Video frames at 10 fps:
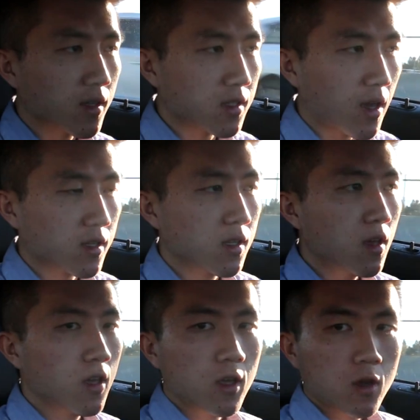NSX,
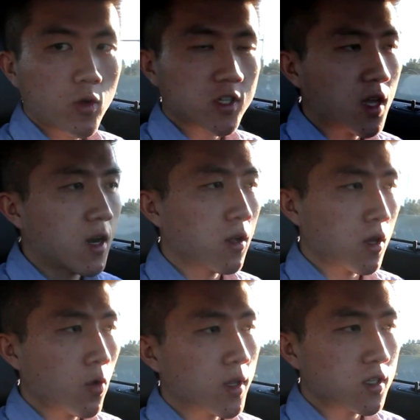which again I'll
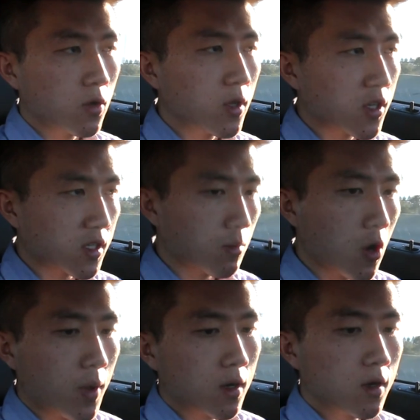go into in just a
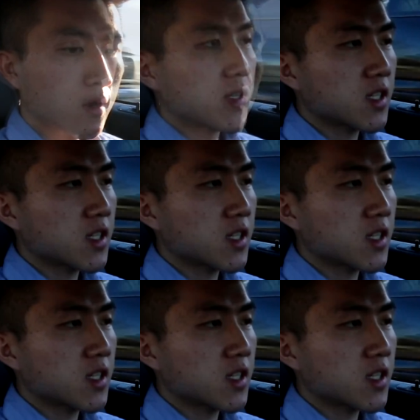moment. But